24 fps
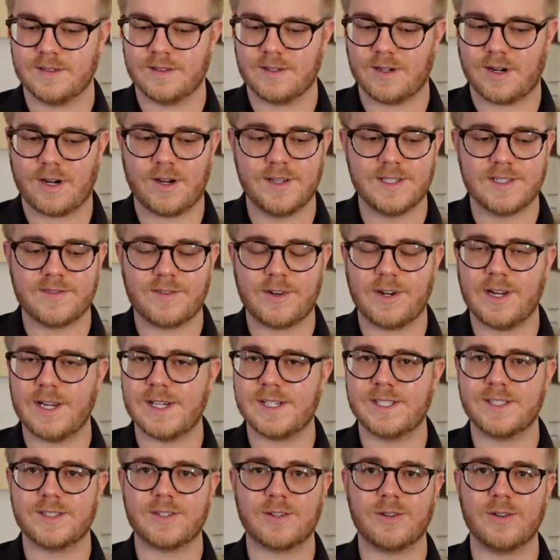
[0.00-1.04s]
All these
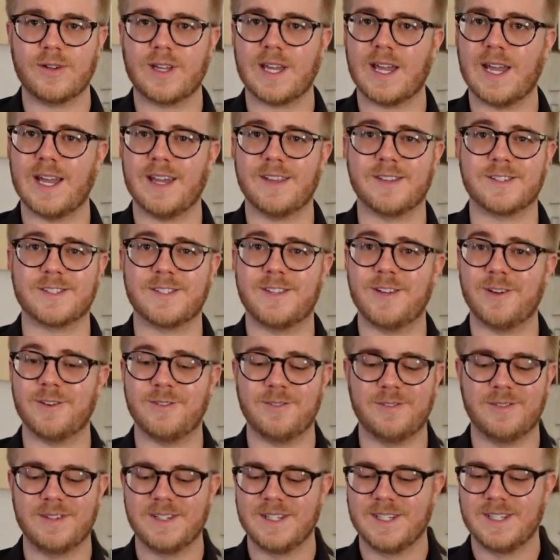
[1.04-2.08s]
variations are okay. There's
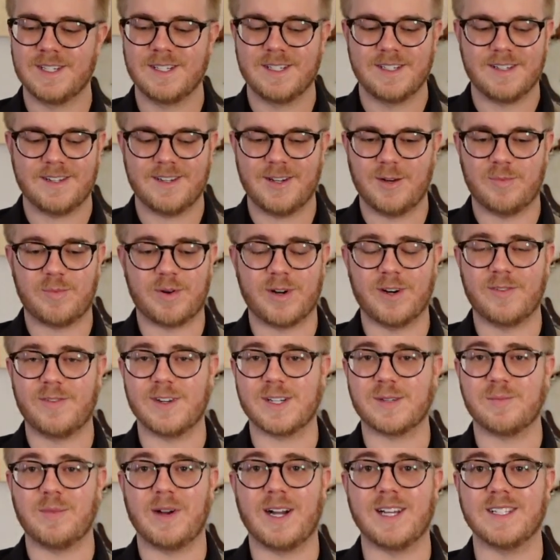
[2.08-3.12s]
no
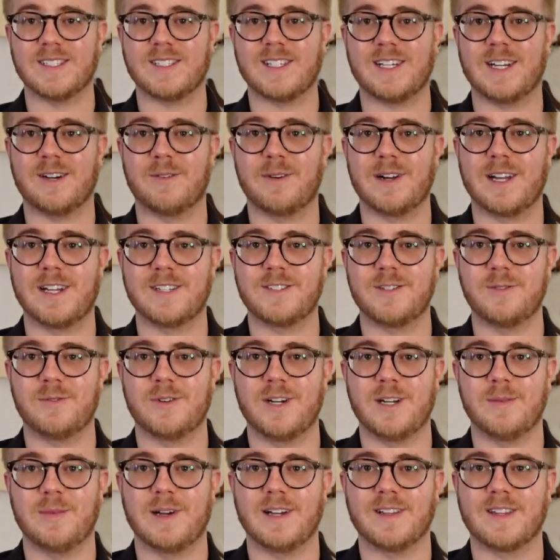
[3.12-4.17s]
perfect buzz here. We're not too
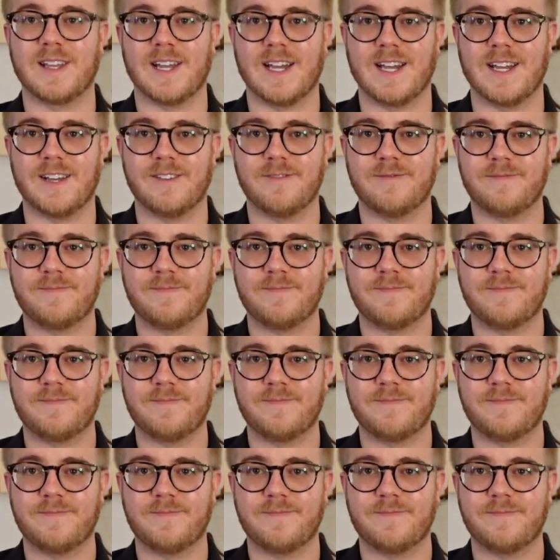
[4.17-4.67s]
worried about that.